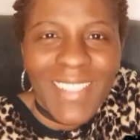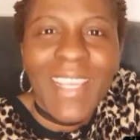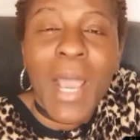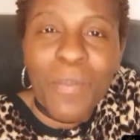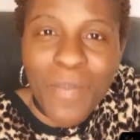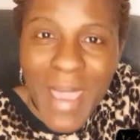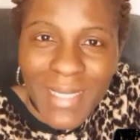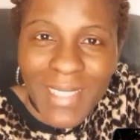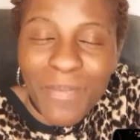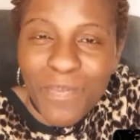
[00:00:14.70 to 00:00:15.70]
is
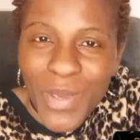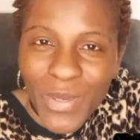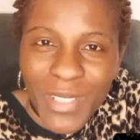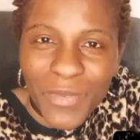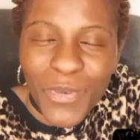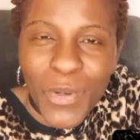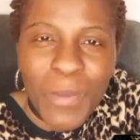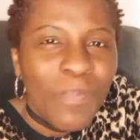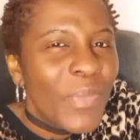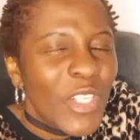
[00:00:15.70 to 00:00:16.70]
amazing,
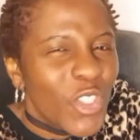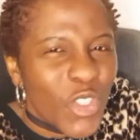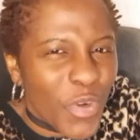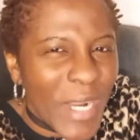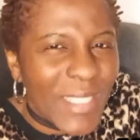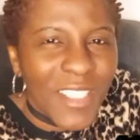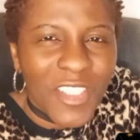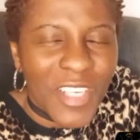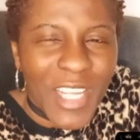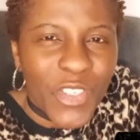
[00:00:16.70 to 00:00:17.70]
beautiful,
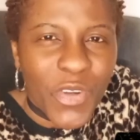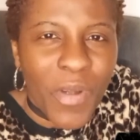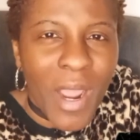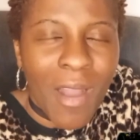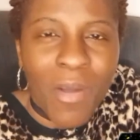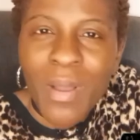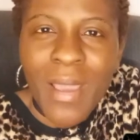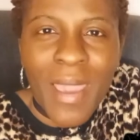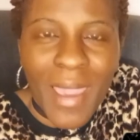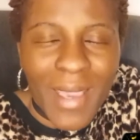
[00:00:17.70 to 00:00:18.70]
trending, natural
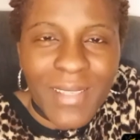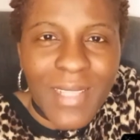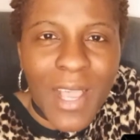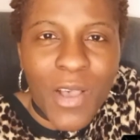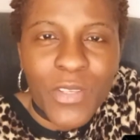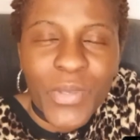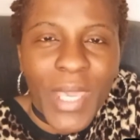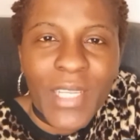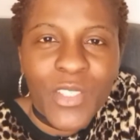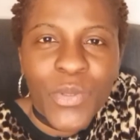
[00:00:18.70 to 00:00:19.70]
hairstyles you
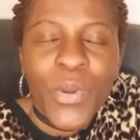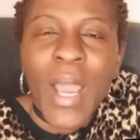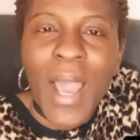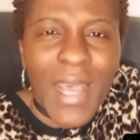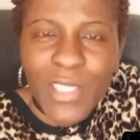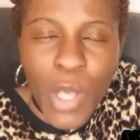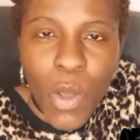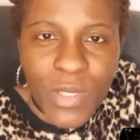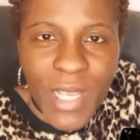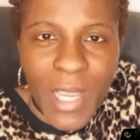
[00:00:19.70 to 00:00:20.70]
can do at
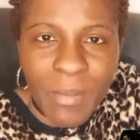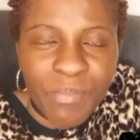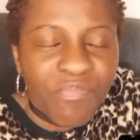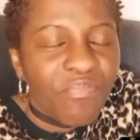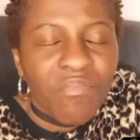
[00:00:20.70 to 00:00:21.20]
all time.